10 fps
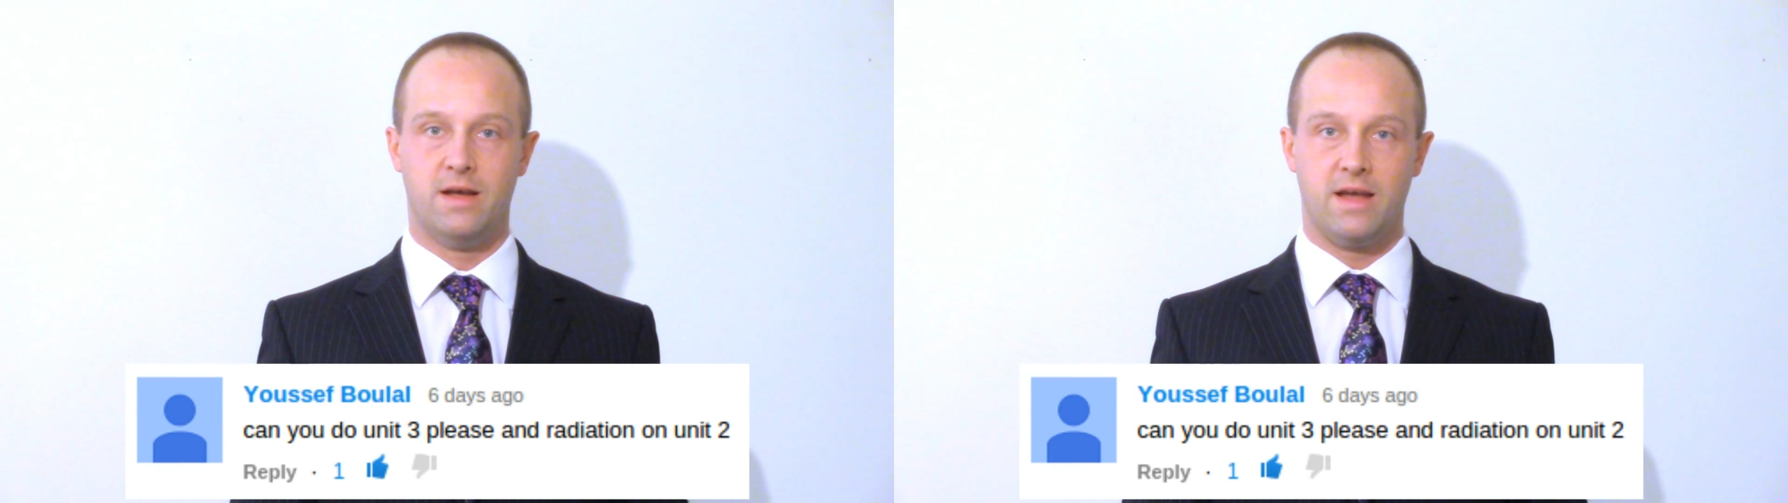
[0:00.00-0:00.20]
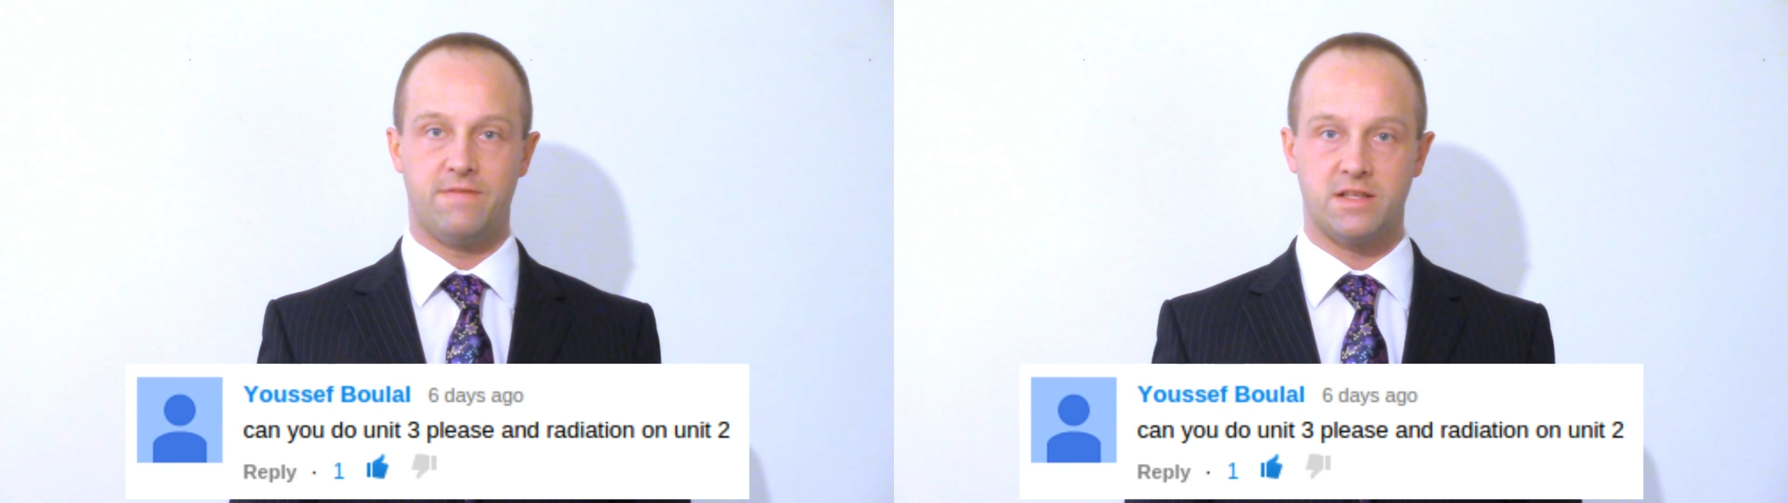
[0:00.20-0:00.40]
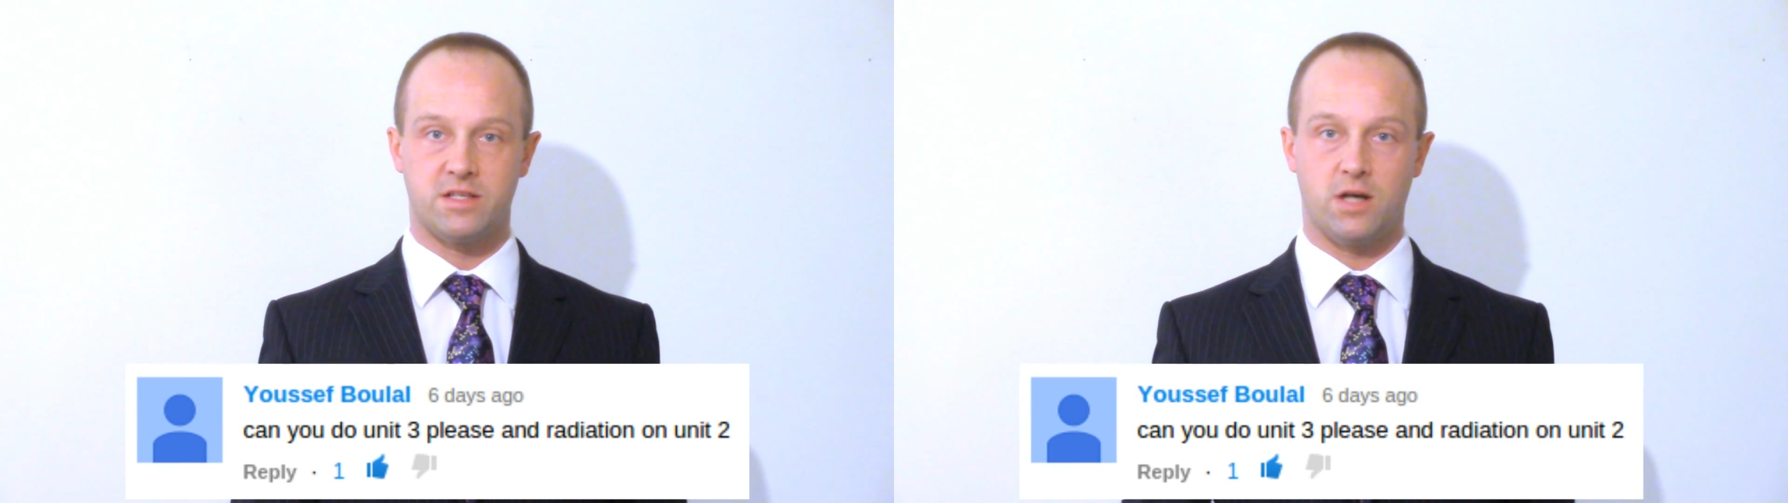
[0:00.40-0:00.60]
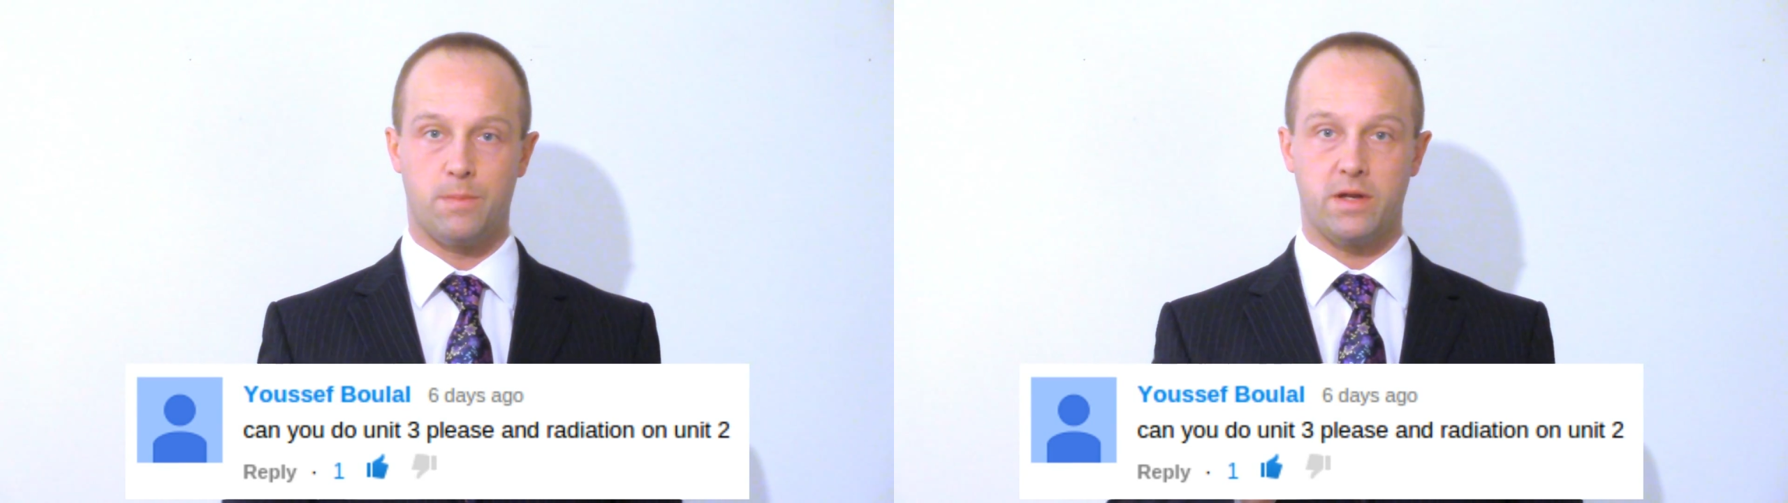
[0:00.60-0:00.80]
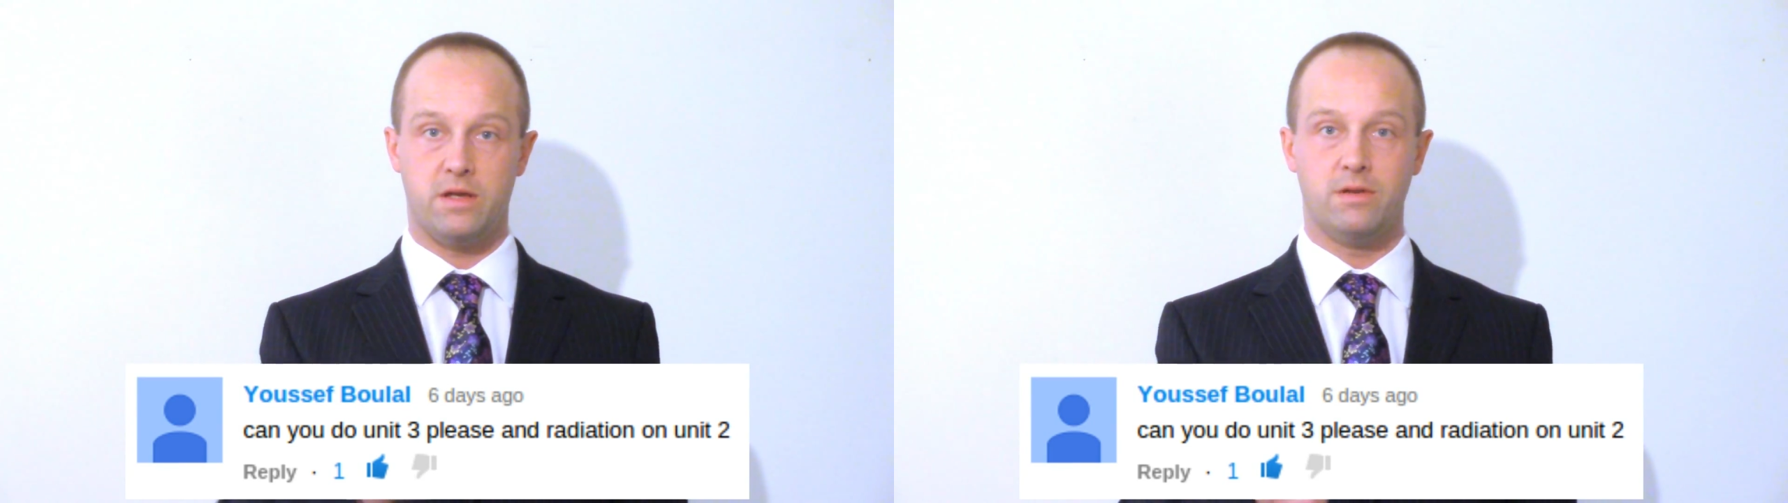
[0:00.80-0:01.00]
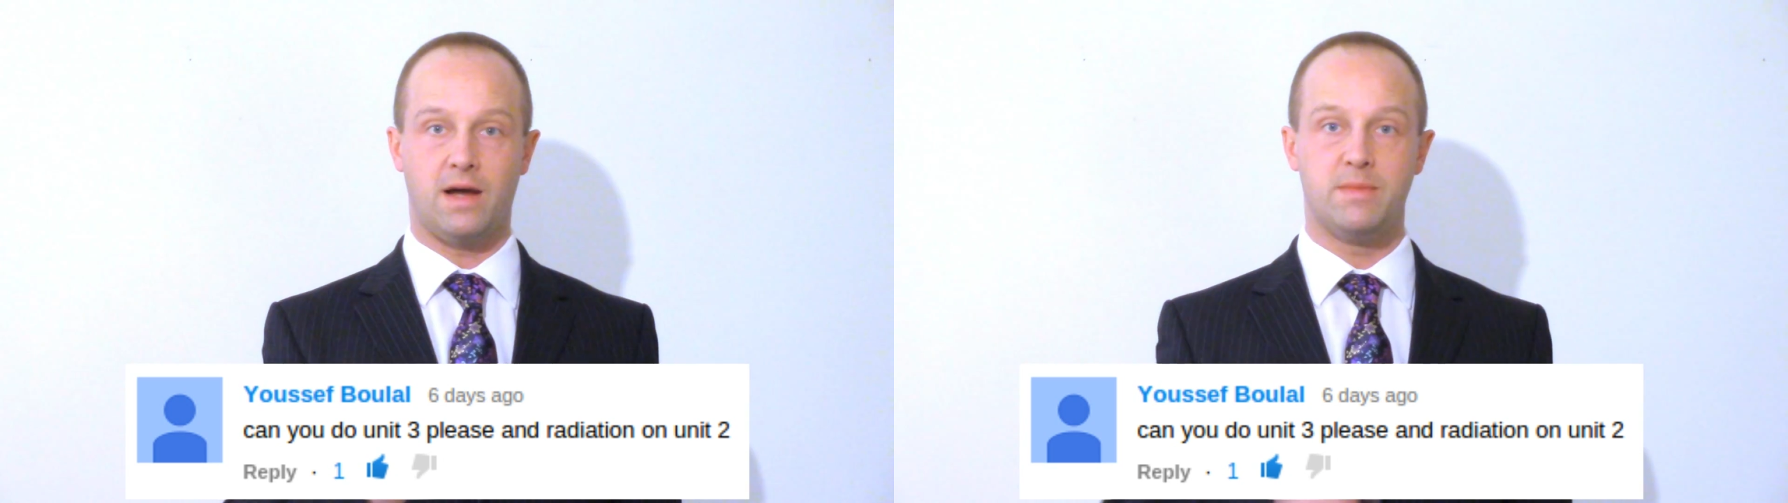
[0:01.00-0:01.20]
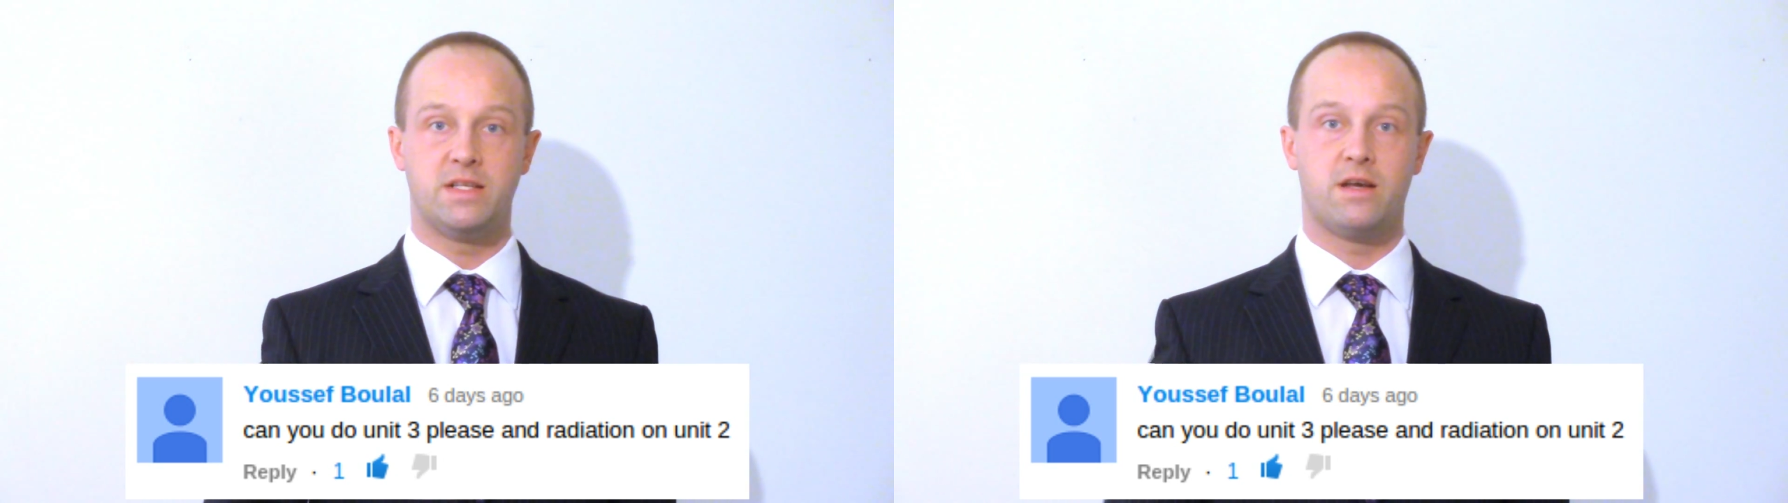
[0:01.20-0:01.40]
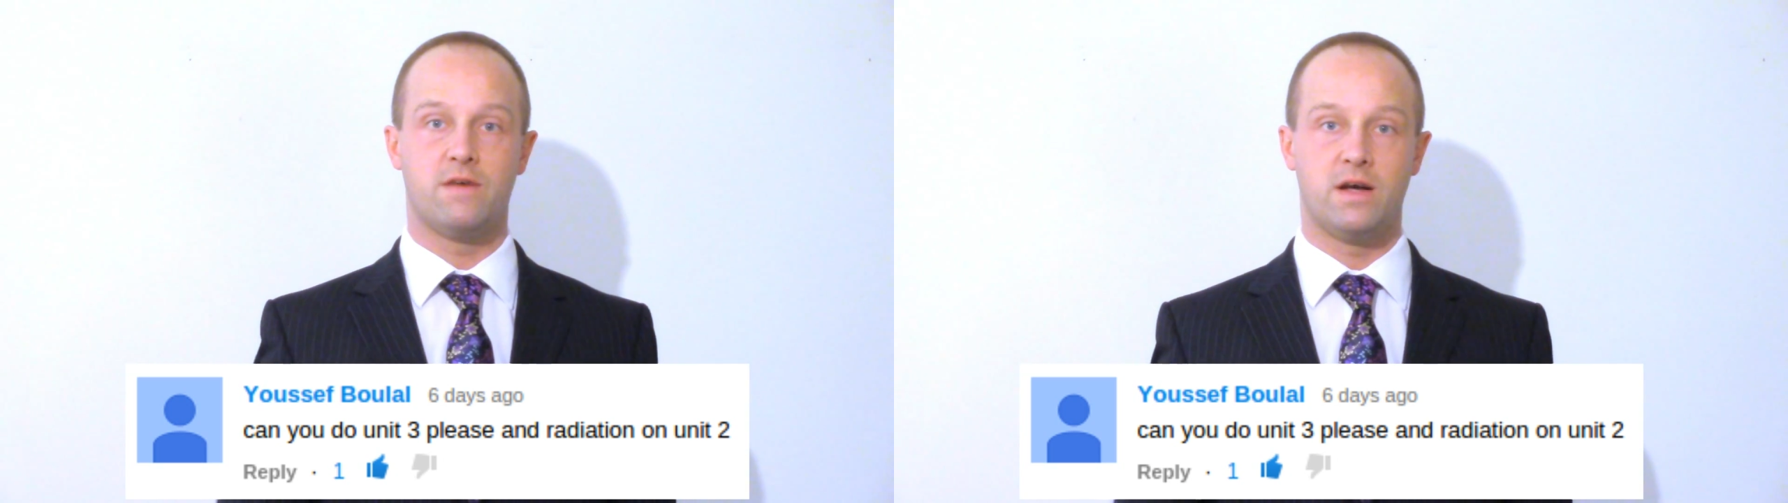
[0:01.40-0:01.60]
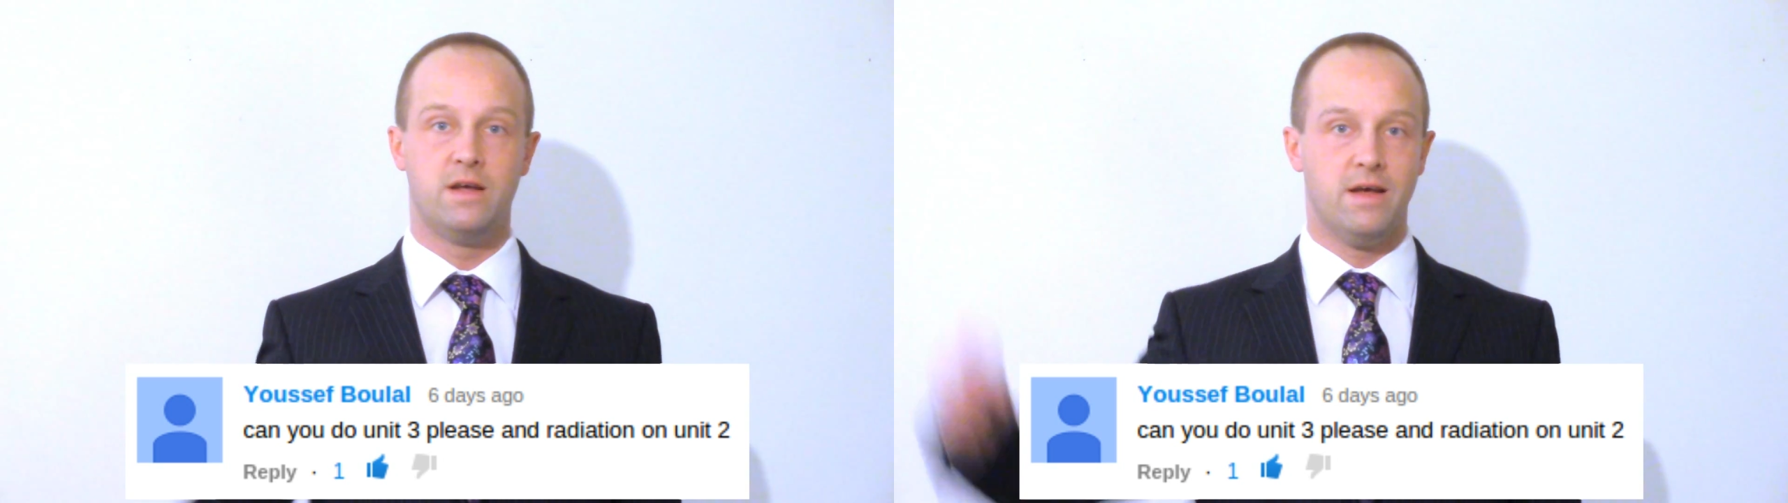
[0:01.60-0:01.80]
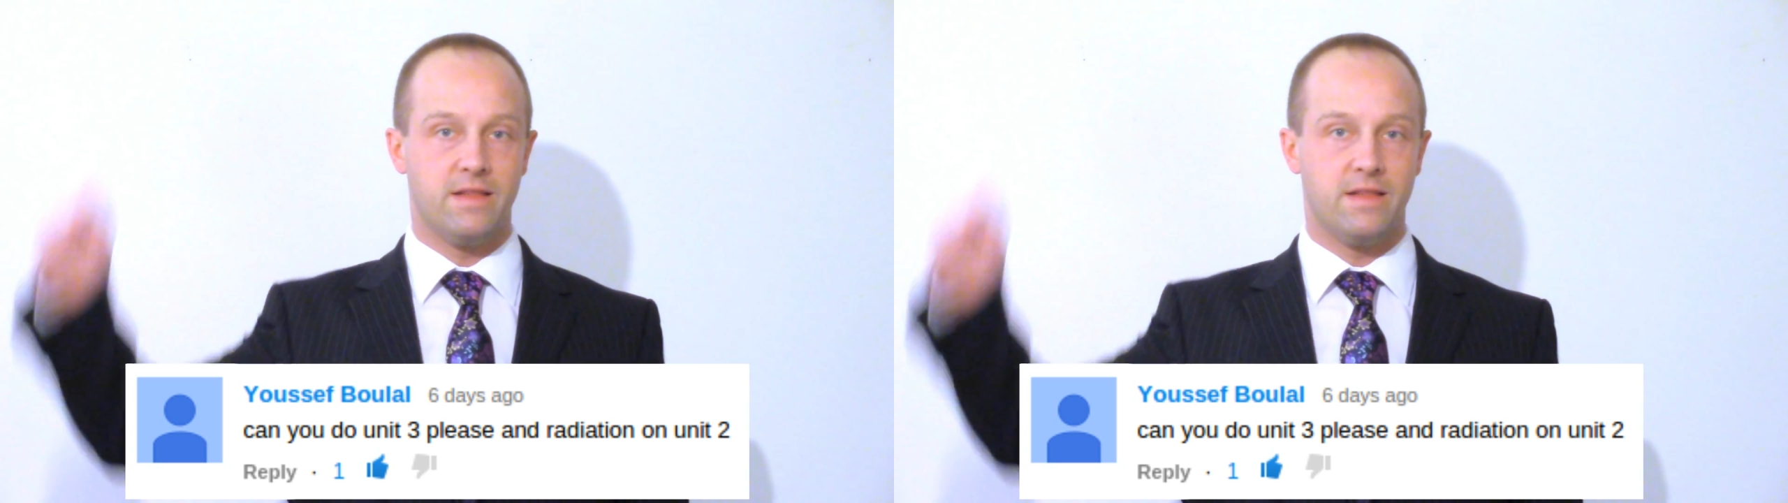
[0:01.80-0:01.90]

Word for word: If there's a topic you'd like me to cover,